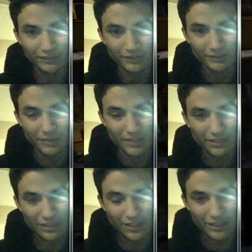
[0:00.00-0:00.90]
Wait until you
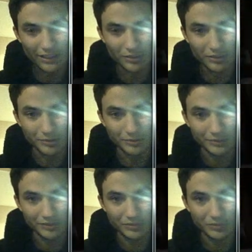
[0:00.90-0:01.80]
get the kill
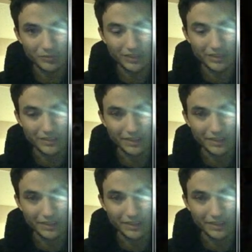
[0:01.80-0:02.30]
with this thing.